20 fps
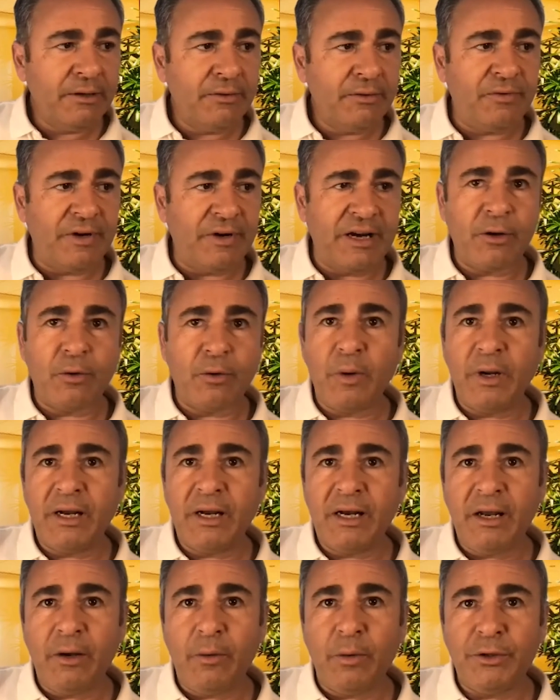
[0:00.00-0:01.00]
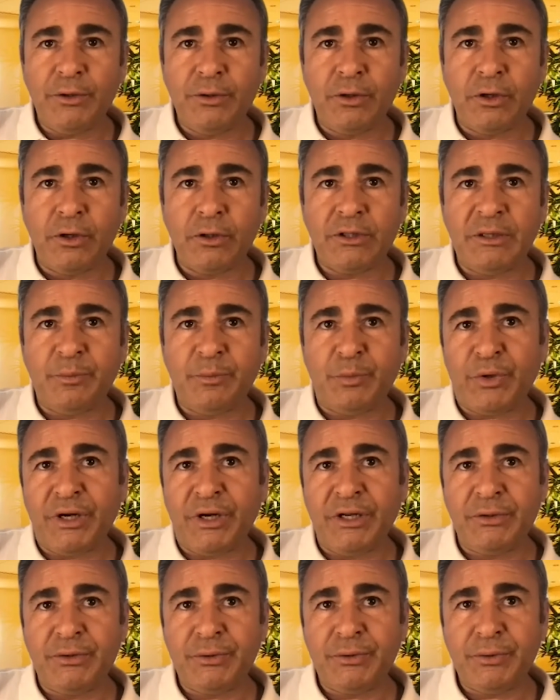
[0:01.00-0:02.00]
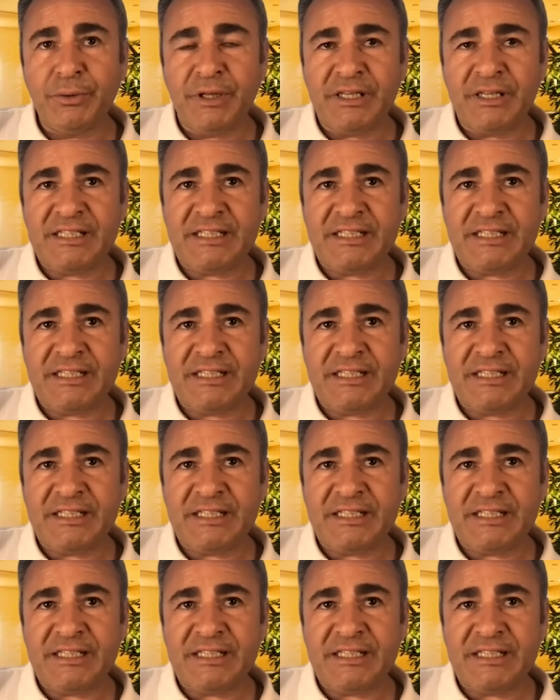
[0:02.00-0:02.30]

very quickly when you go deeper into the